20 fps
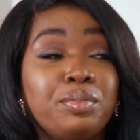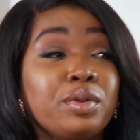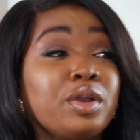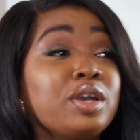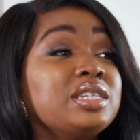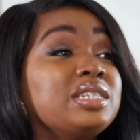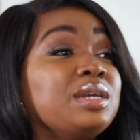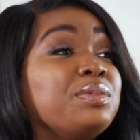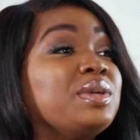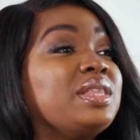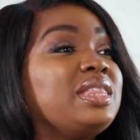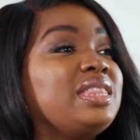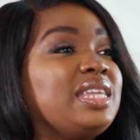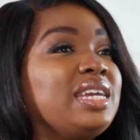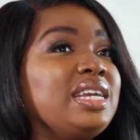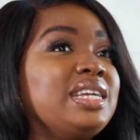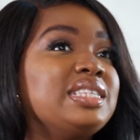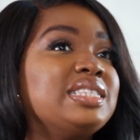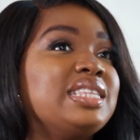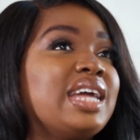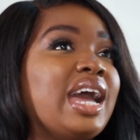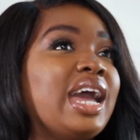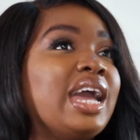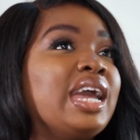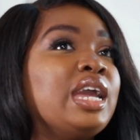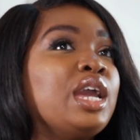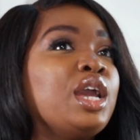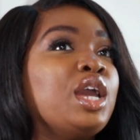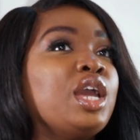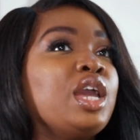Because there were things that
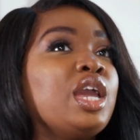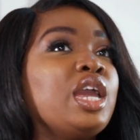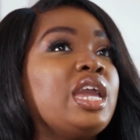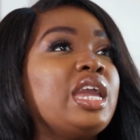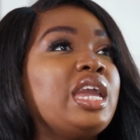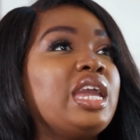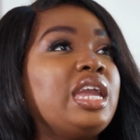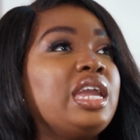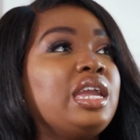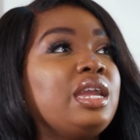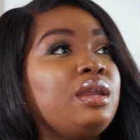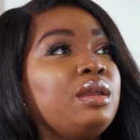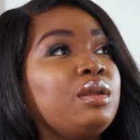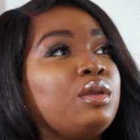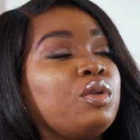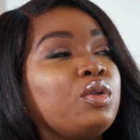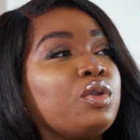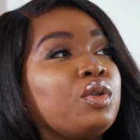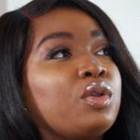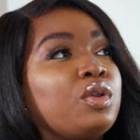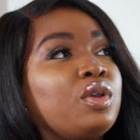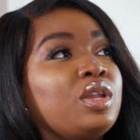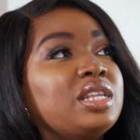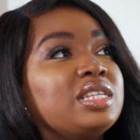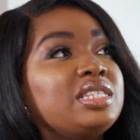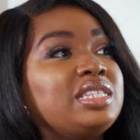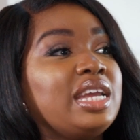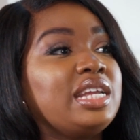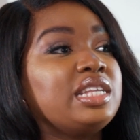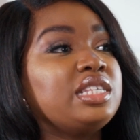he
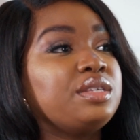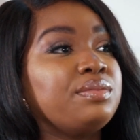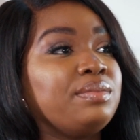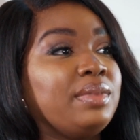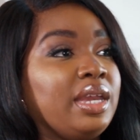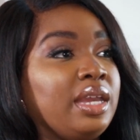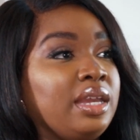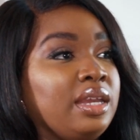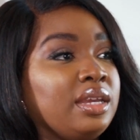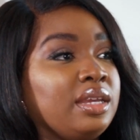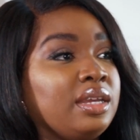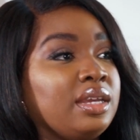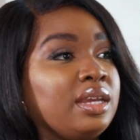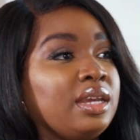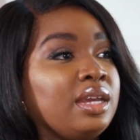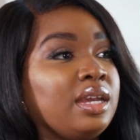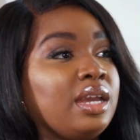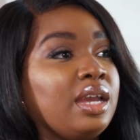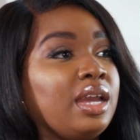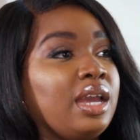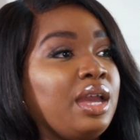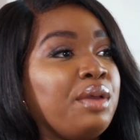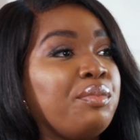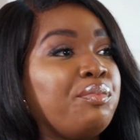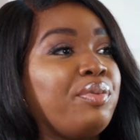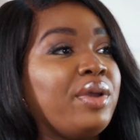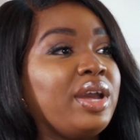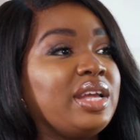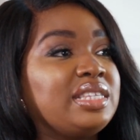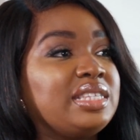couldn't say to me in
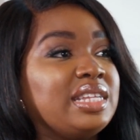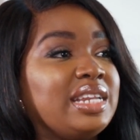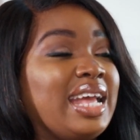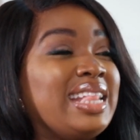person.